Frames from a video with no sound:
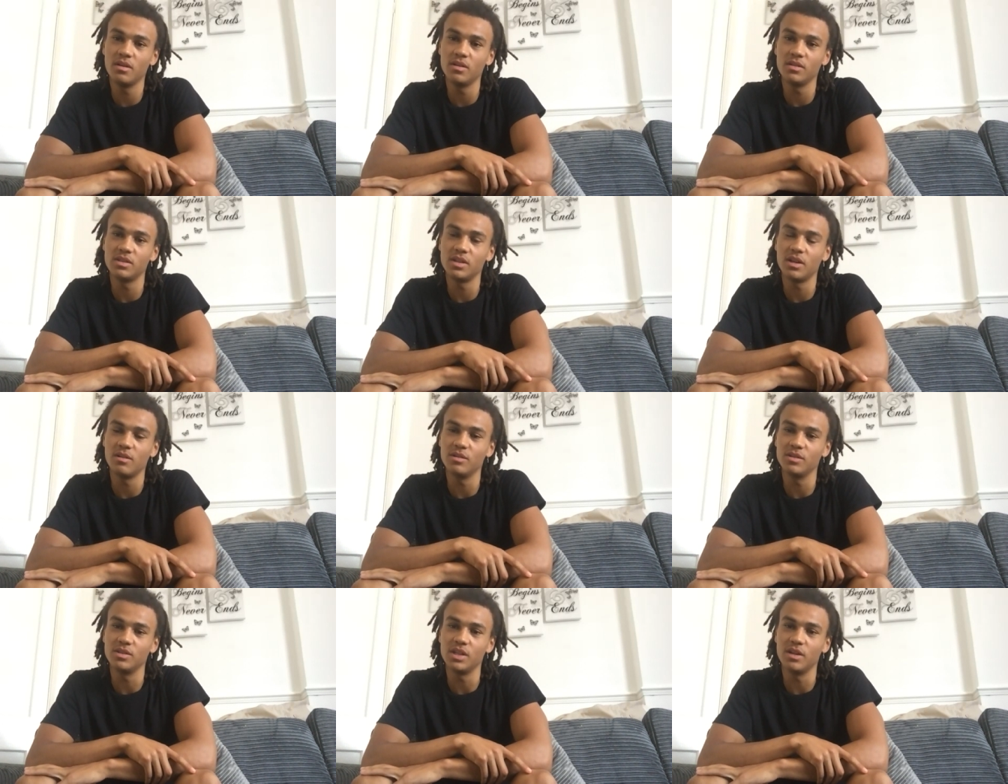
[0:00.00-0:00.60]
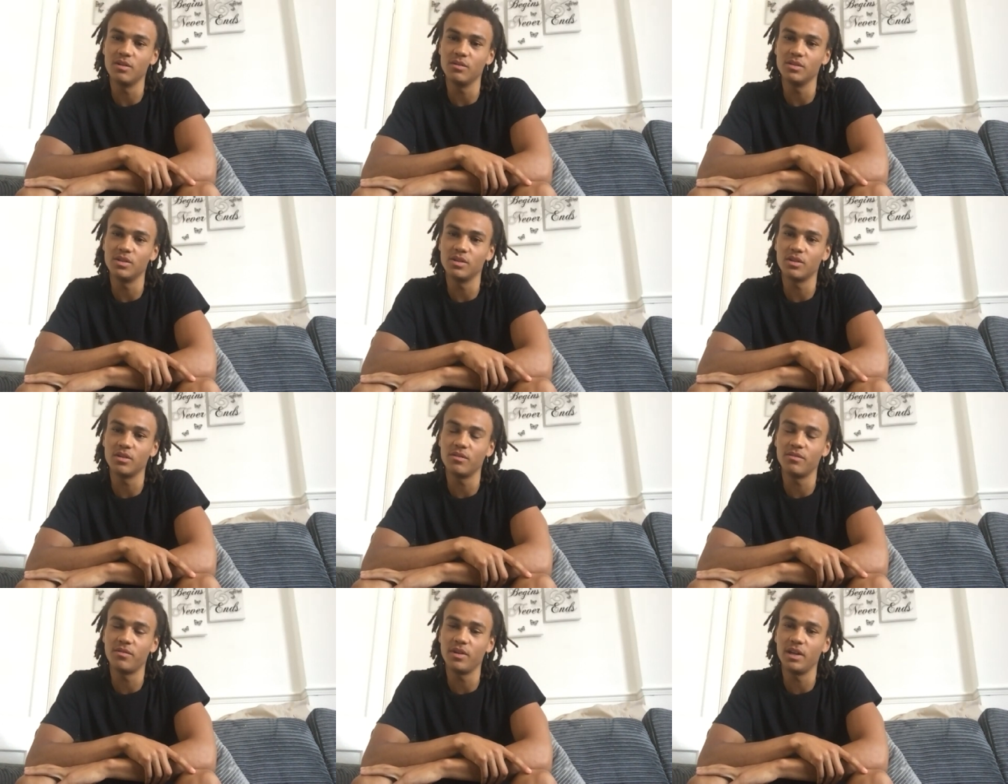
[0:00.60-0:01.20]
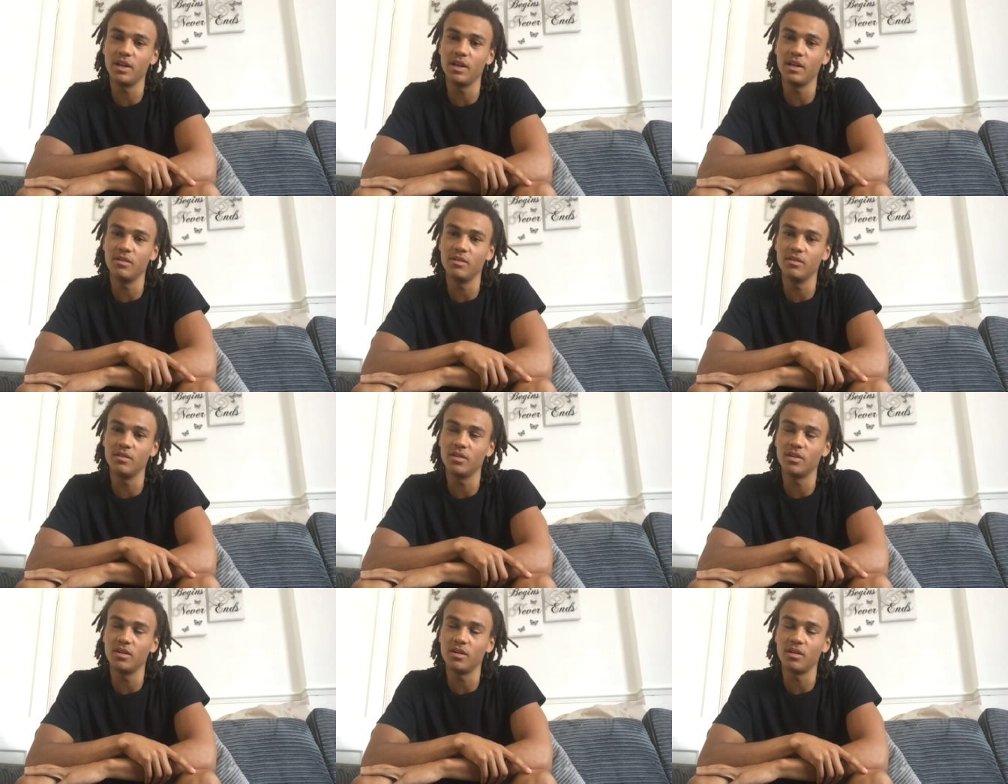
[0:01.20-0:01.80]
So it was a good feeling
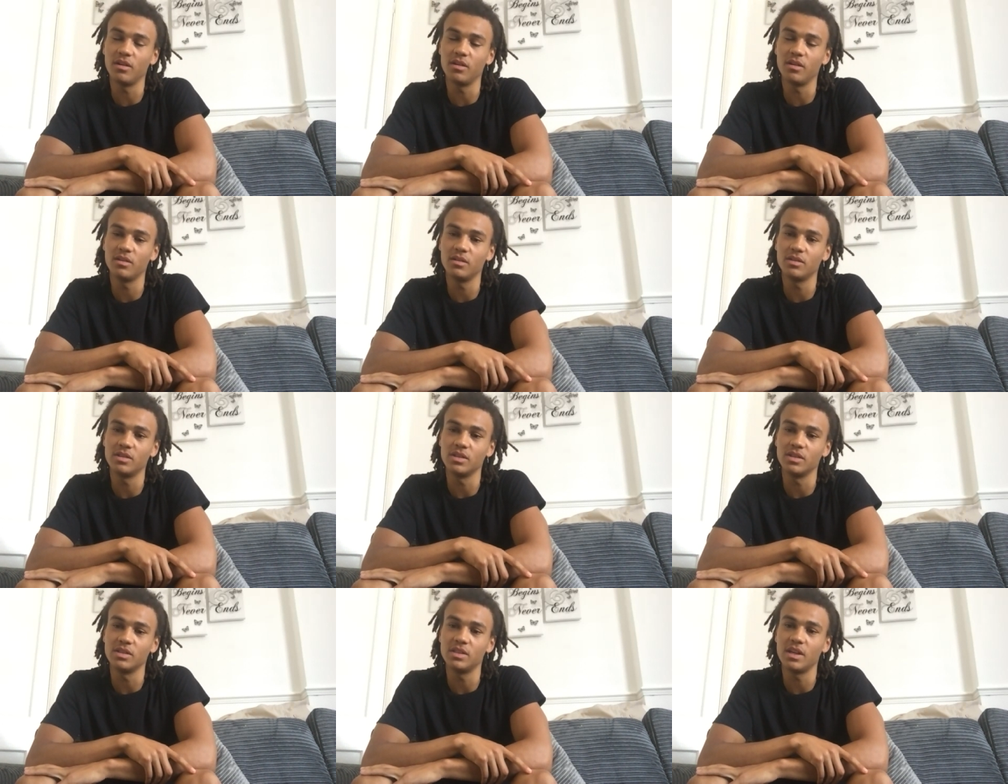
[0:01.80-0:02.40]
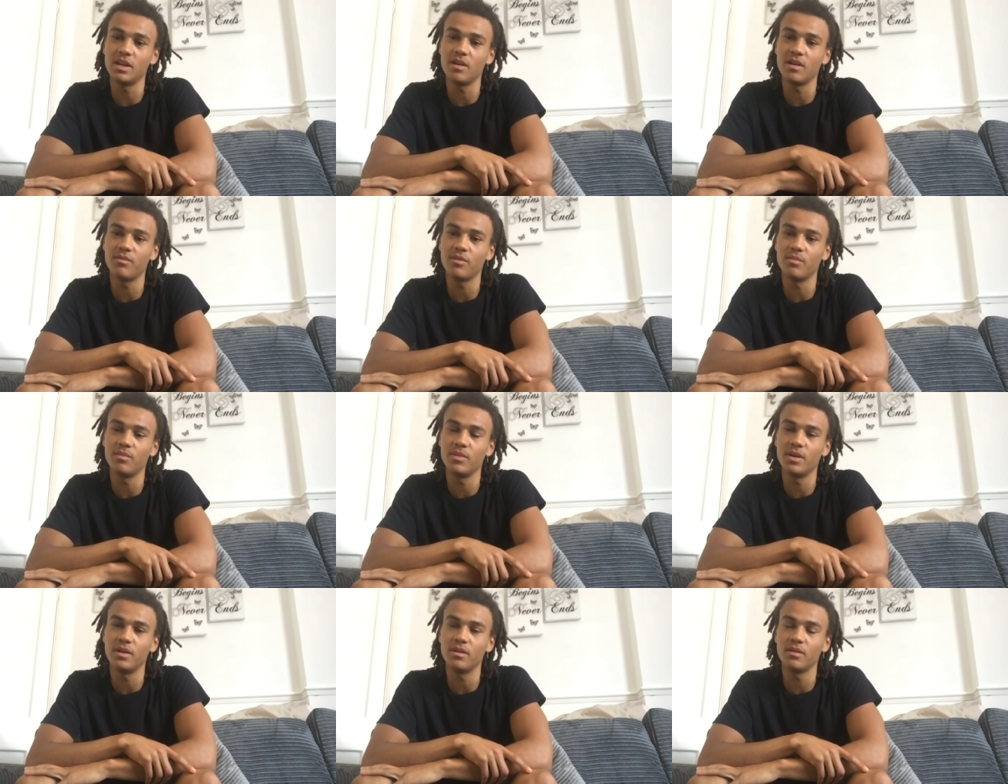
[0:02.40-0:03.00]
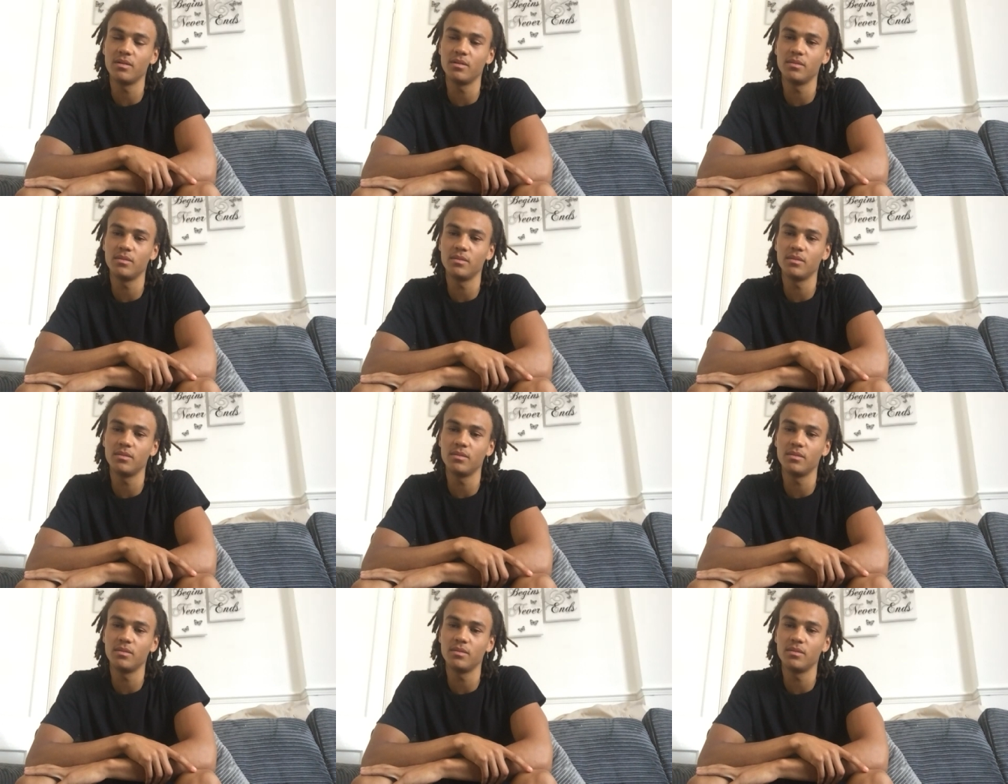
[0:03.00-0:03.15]
to stay up from that.